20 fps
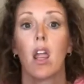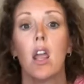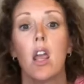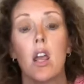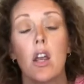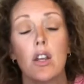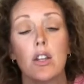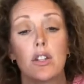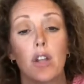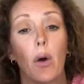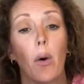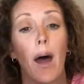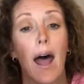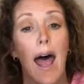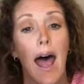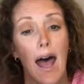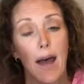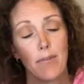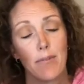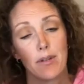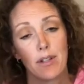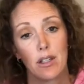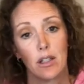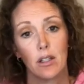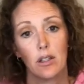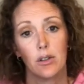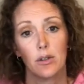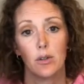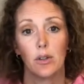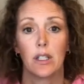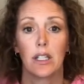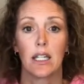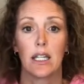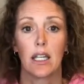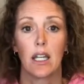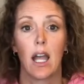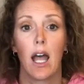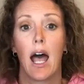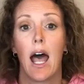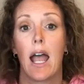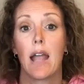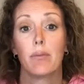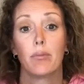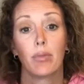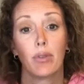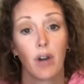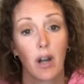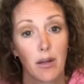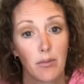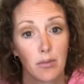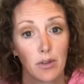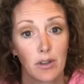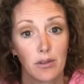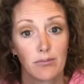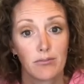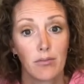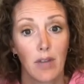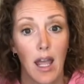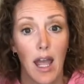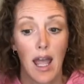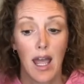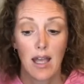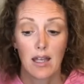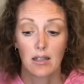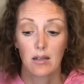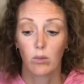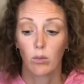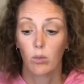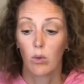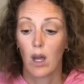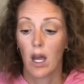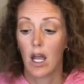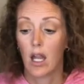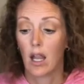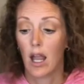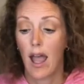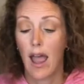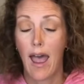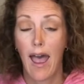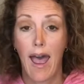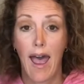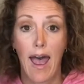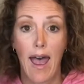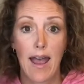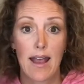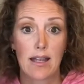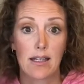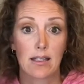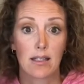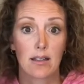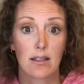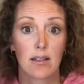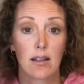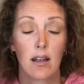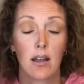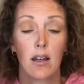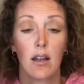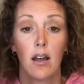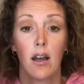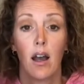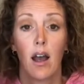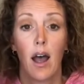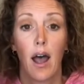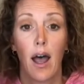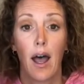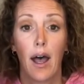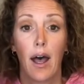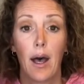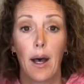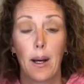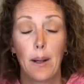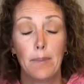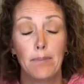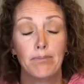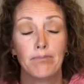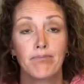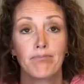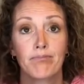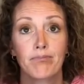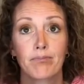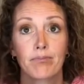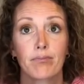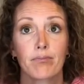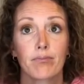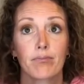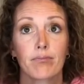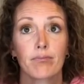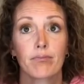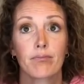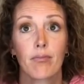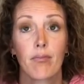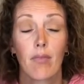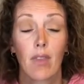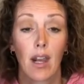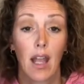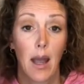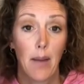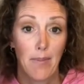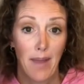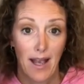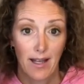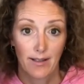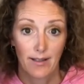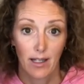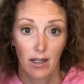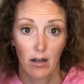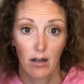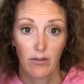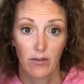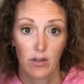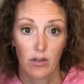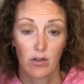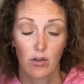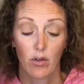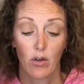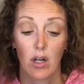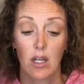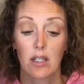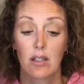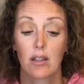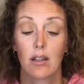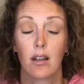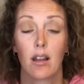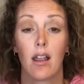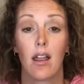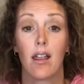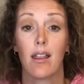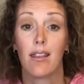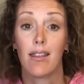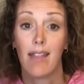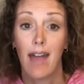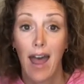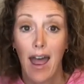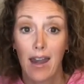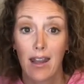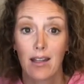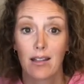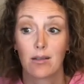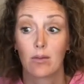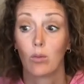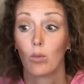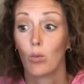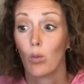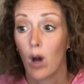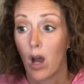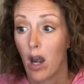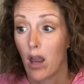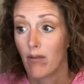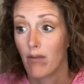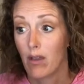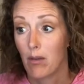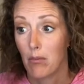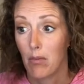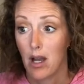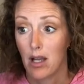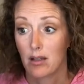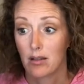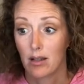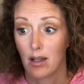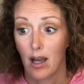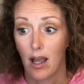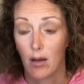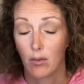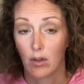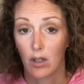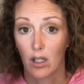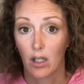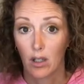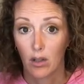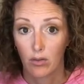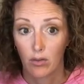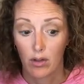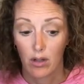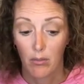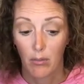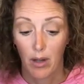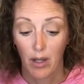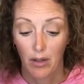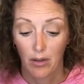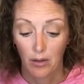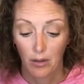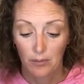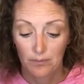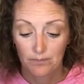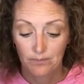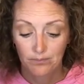So absolutely eye primer as well as a mascara of your choice. That is one of the musts that I would include in the bundle.